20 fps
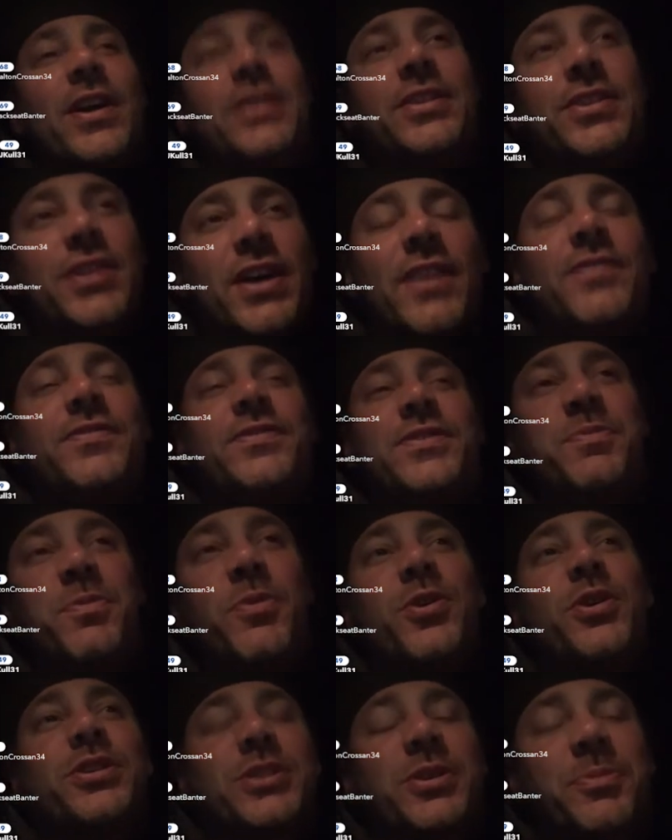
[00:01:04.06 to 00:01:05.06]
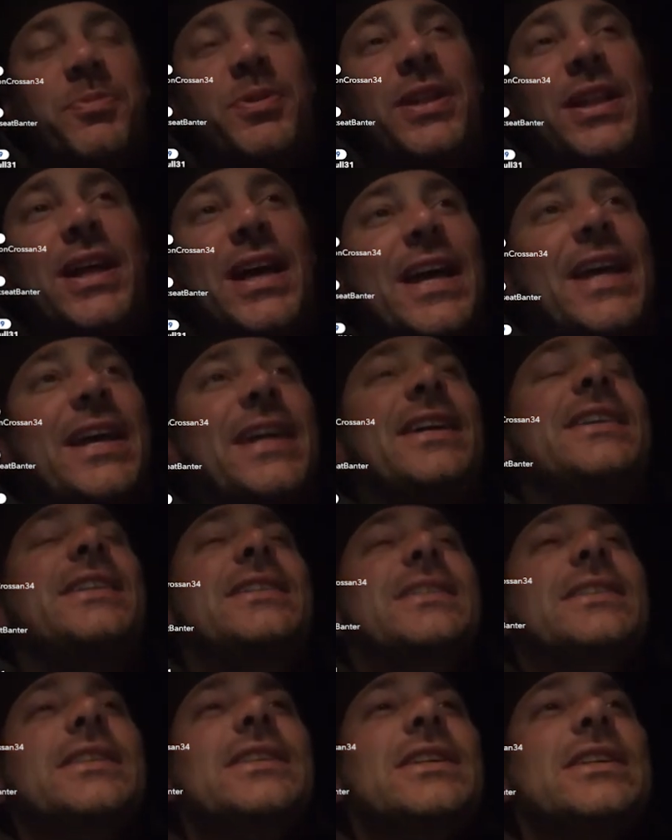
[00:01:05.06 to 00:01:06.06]
tough sport to play,
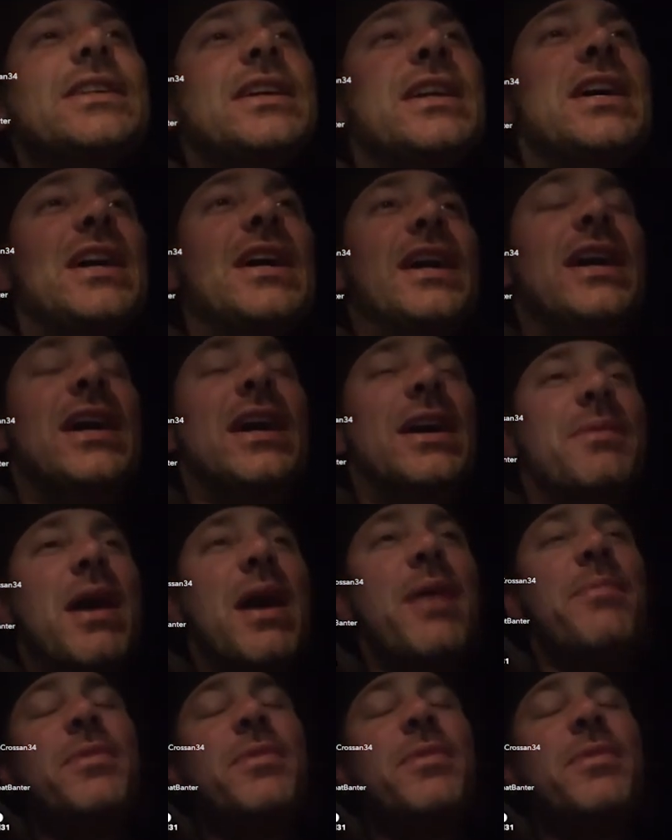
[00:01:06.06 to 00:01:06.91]
I'm